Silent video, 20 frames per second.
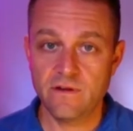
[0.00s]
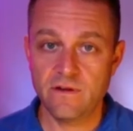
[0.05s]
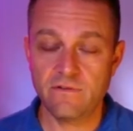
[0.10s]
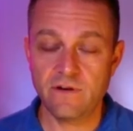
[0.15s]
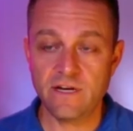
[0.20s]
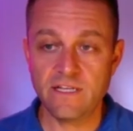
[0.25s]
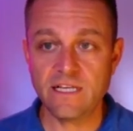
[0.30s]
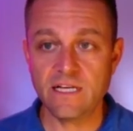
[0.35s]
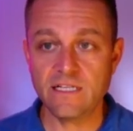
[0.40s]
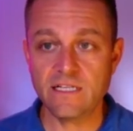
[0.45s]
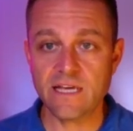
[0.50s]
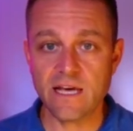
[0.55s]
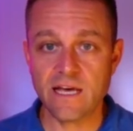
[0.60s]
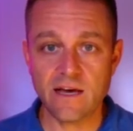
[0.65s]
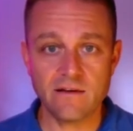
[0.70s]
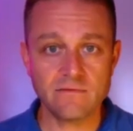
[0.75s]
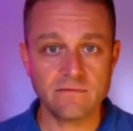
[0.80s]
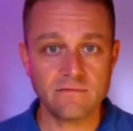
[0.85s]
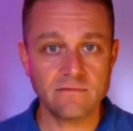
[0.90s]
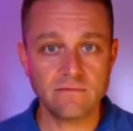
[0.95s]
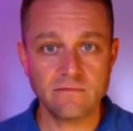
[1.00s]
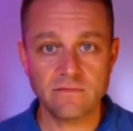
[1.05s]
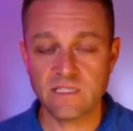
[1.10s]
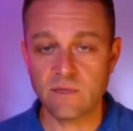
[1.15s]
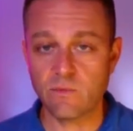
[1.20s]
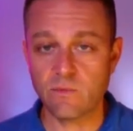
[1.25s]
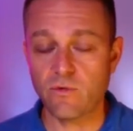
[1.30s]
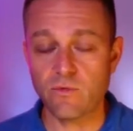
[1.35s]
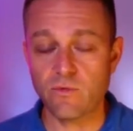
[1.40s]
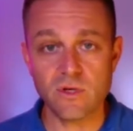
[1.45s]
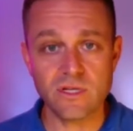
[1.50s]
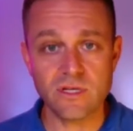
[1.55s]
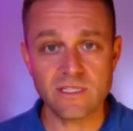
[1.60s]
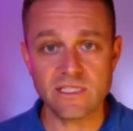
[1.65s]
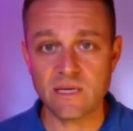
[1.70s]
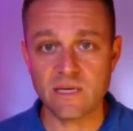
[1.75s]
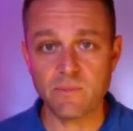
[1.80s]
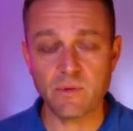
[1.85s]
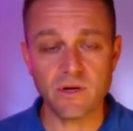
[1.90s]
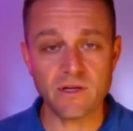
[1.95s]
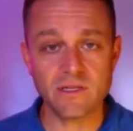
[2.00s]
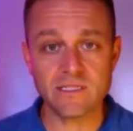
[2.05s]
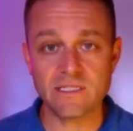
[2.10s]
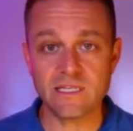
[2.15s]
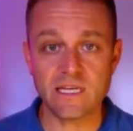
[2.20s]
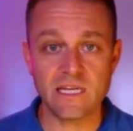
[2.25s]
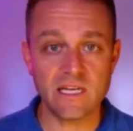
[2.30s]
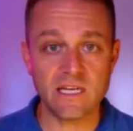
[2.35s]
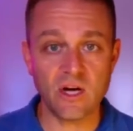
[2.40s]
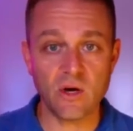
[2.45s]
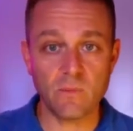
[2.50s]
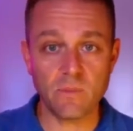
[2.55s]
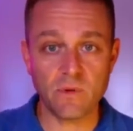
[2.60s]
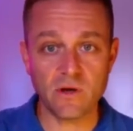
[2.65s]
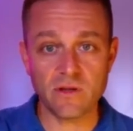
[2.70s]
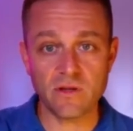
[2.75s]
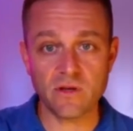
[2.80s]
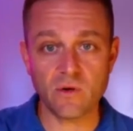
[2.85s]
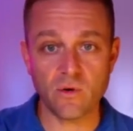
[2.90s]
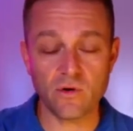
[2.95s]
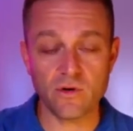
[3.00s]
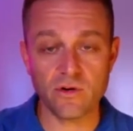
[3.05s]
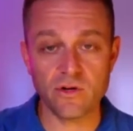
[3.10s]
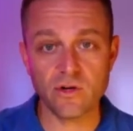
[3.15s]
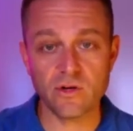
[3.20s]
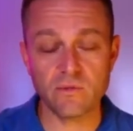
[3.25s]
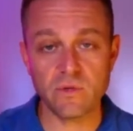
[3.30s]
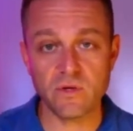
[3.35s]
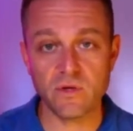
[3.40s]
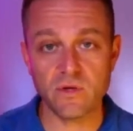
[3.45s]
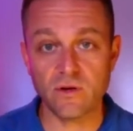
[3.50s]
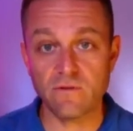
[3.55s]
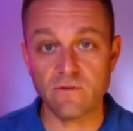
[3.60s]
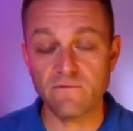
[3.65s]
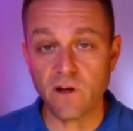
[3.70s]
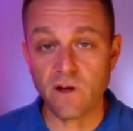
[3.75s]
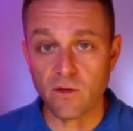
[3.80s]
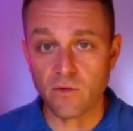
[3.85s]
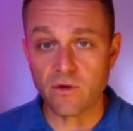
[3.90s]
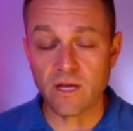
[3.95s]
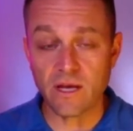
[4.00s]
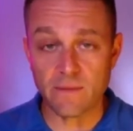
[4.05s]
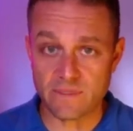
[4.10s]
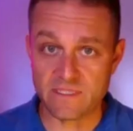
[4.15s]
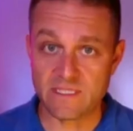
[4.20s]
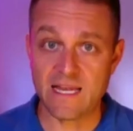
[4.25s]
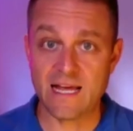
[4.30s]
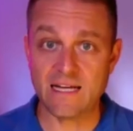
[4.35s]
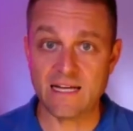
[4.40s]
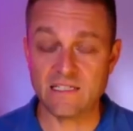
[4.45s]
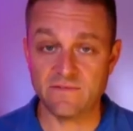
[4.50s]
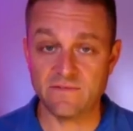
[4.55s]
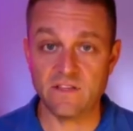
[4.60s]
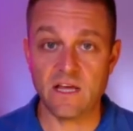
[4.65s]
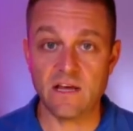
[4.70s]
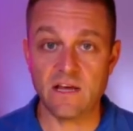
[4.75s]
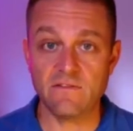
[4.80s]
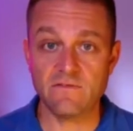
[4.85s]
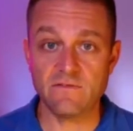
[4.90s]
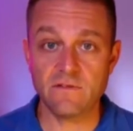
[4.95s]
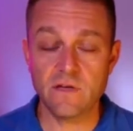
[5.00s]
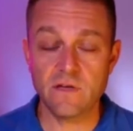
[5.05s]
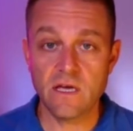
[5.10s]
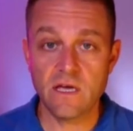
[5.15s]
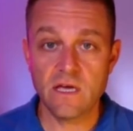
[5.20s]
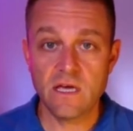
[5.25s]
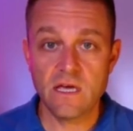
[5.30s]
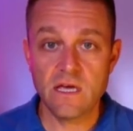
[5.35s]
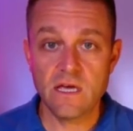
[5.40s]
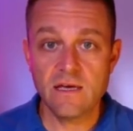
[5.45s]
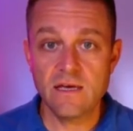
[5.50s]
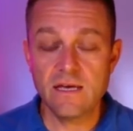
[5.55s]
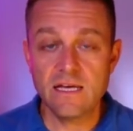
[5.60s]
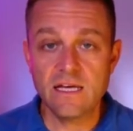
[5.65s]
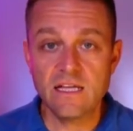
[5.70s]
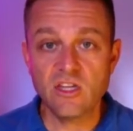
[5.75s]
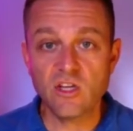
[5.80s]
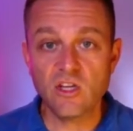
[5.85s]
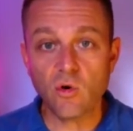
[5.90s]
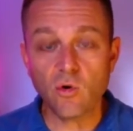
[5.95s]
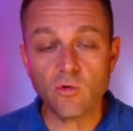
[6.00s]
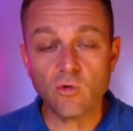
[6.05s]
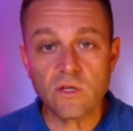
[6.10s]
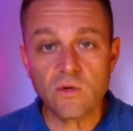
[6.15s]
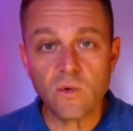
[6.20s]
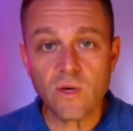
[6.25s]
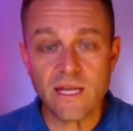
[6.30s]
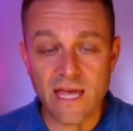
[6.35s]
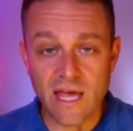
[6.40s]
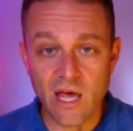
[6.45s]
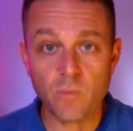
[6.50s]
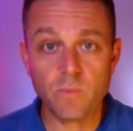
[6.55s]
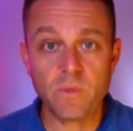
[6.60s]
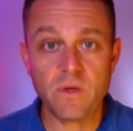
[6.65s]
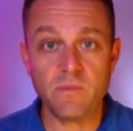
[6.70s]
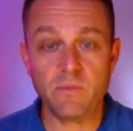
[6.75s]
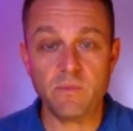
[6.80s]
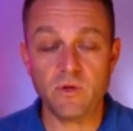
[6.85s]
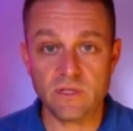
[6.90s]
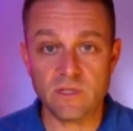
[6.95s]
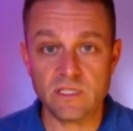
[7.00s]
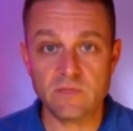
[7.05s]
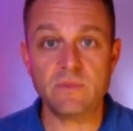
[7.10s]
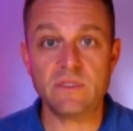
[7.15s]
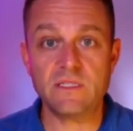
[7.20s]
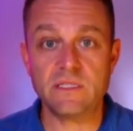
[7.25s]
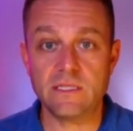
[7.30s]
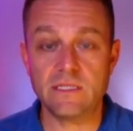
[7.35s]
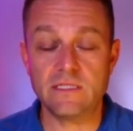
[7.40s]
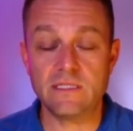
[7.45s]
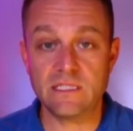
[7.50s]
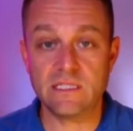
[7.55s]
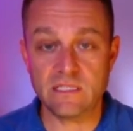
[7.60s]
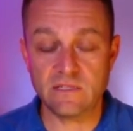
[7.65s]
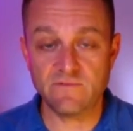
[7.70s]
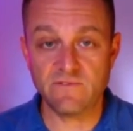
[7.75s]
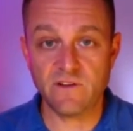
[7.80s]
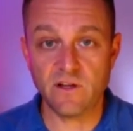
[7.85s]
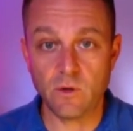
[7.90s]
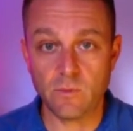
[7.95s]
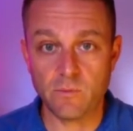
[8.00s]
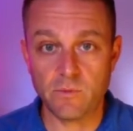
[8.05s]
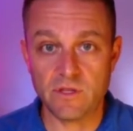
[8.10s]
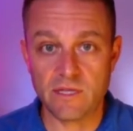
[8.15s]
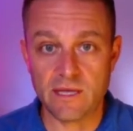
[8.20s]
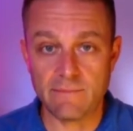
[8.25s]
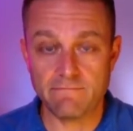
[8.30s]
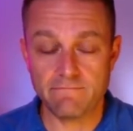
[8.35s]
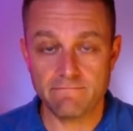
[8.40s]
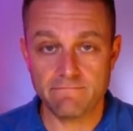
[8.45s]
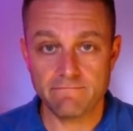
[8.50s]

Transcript: write that down somewhere where you can see it, put on a sticky note, put on the corner of your computer. Following up is an act of love. The only way to help people in this business is to follow up with them.